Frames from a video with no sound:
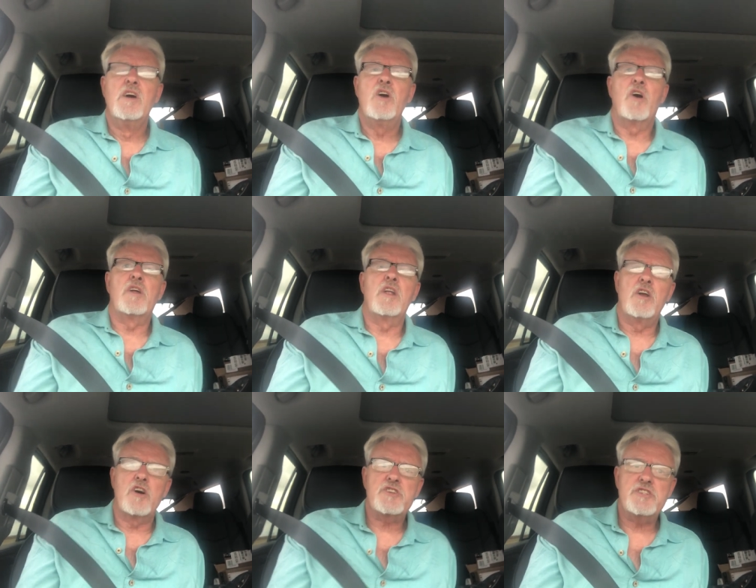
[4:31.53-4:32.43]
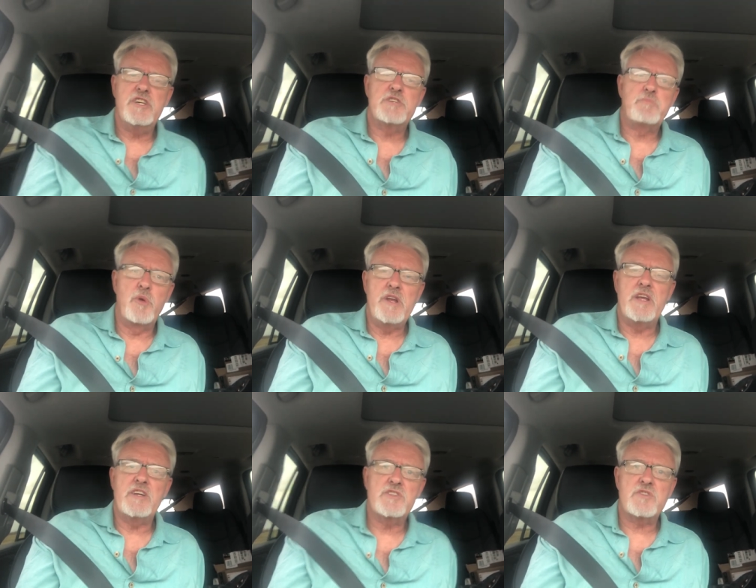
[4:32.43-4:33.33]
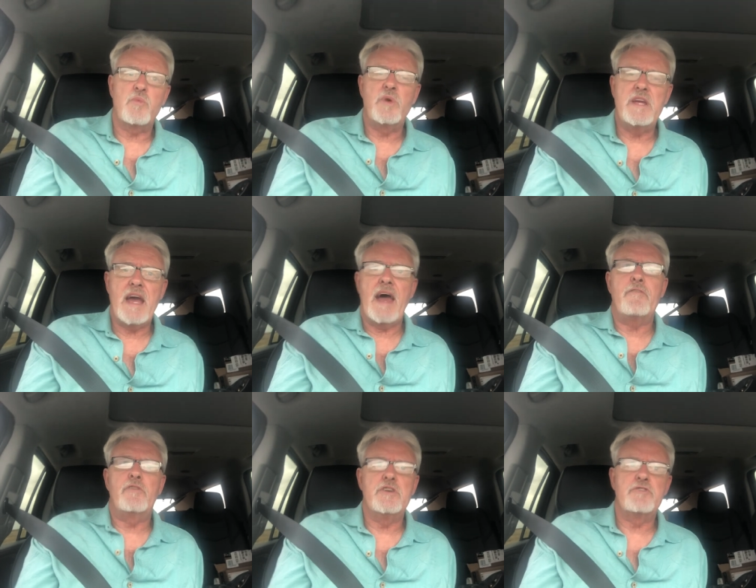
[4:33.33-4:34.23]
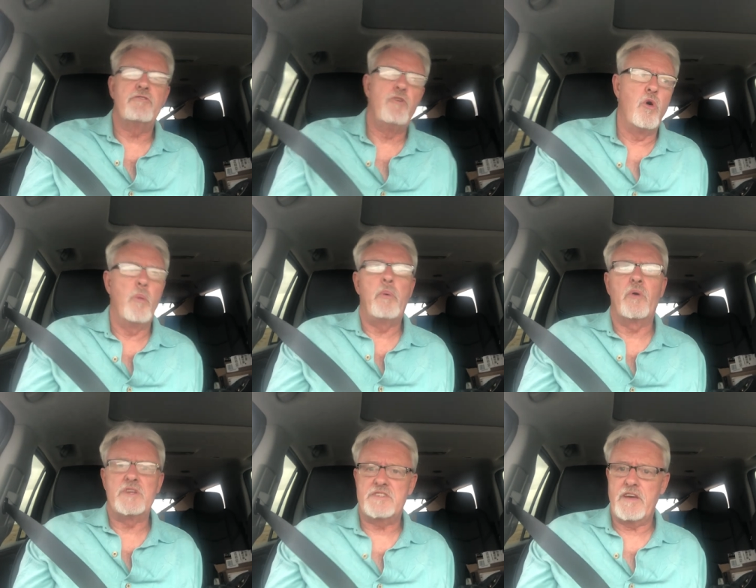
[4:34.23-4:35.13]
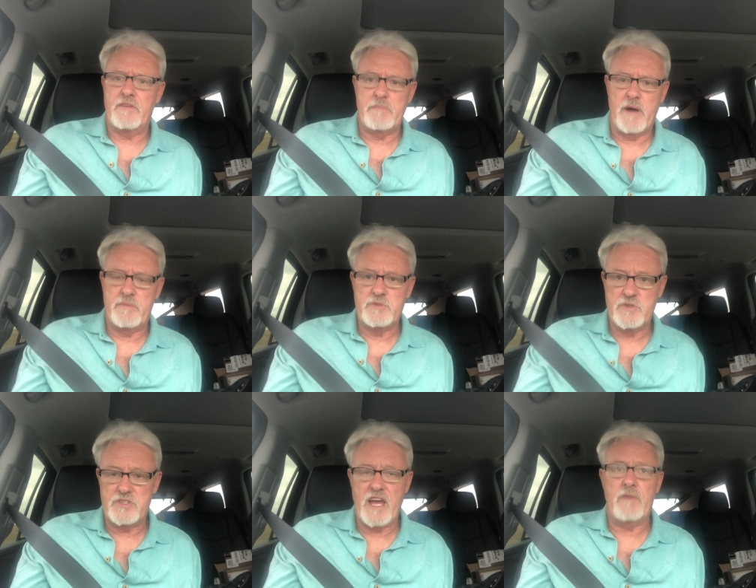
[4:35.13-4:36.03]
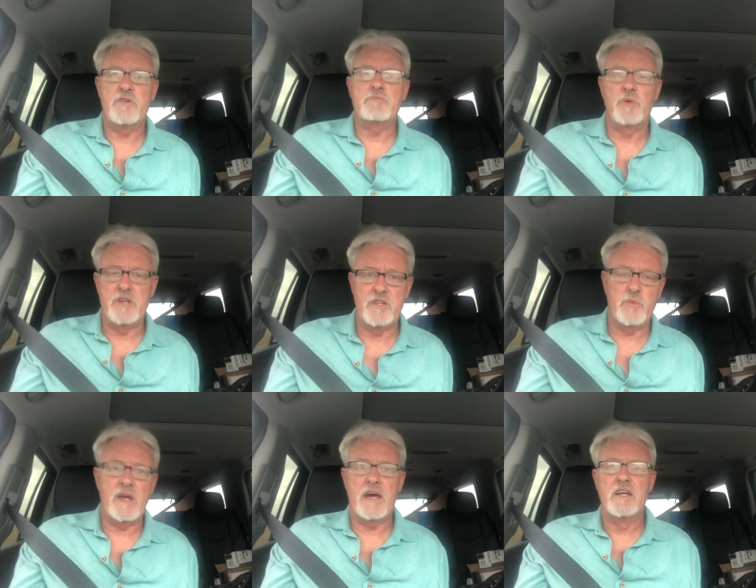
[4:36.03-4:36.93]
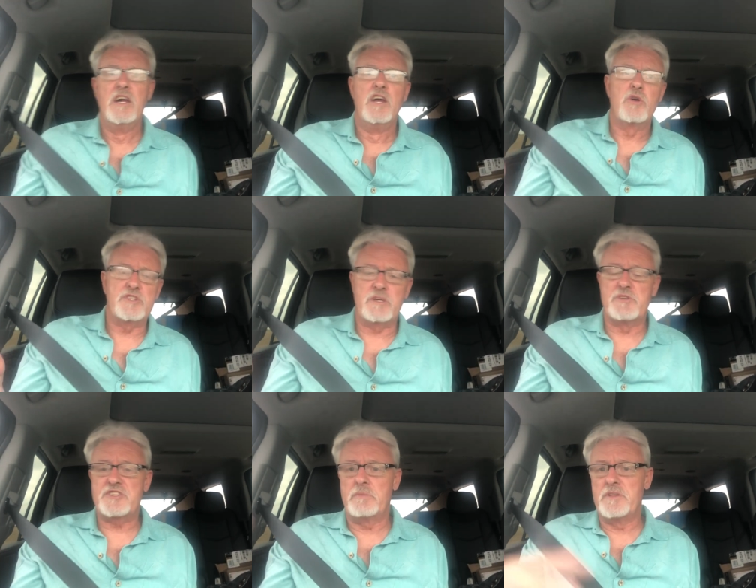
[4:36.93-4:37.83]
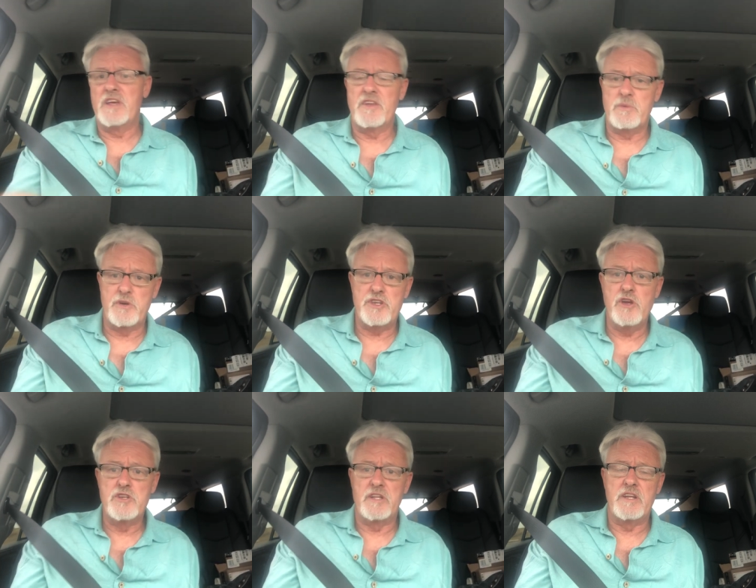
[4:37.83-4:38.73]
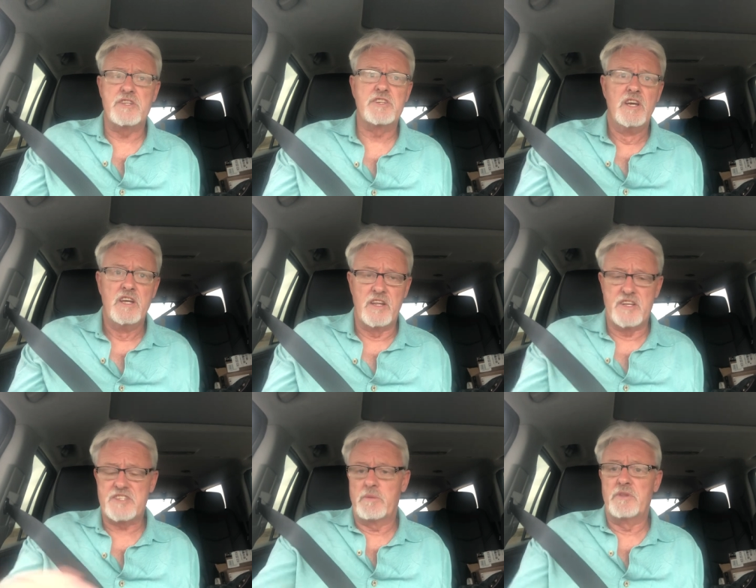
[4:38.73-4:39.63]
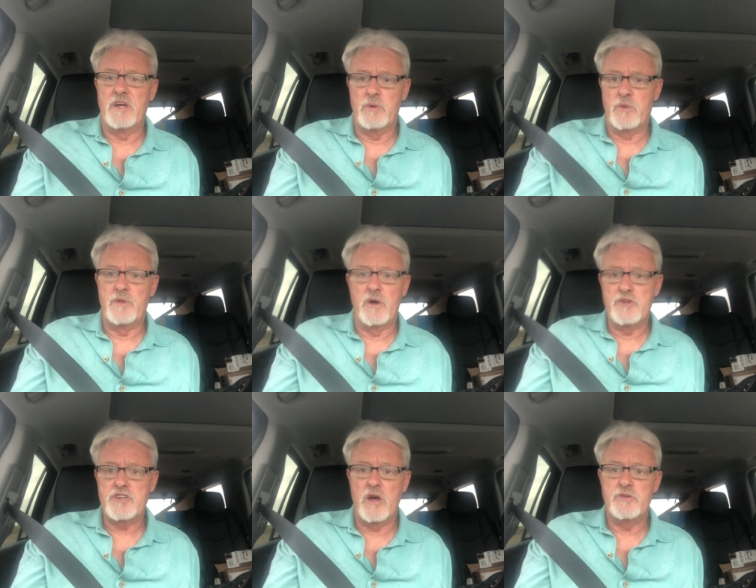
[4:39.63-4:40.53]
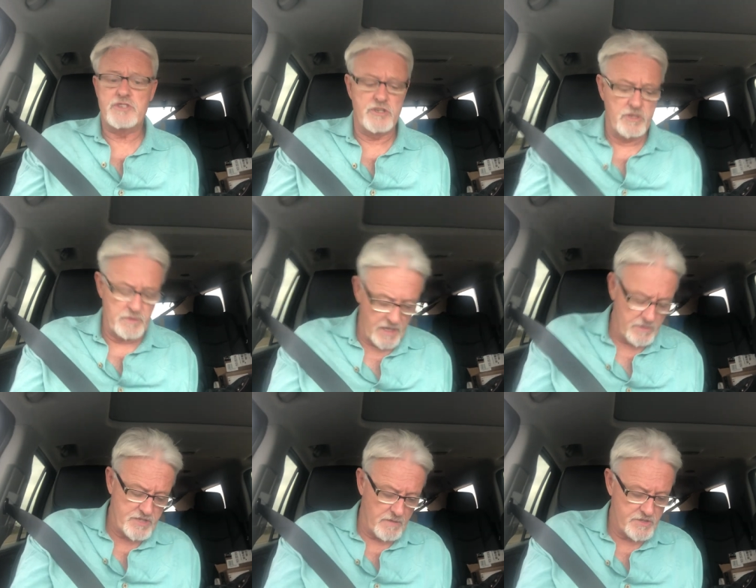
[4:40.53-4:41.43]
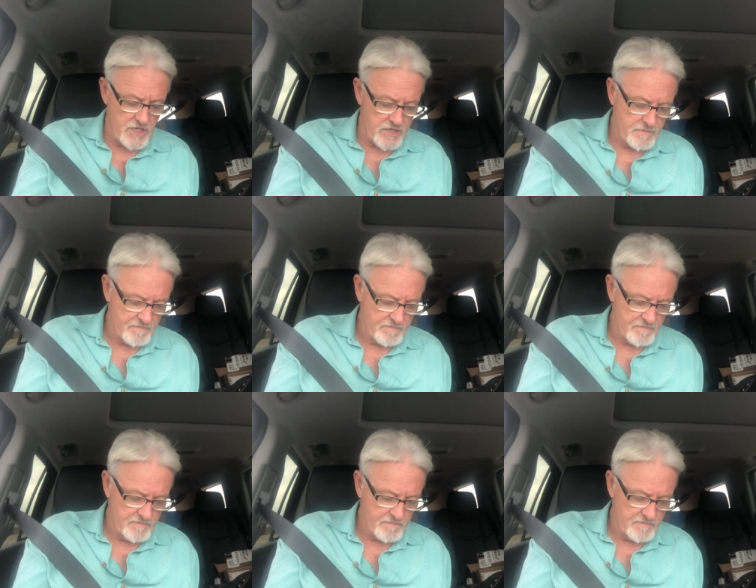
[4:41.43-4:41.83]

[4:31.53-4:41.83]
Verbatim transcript: on our last year's breedings, we averaged 4.7 puppies was the average breeding that we had. Because there were some in there that were huge litters, and there's some in there that were no shows too, but that was the average size.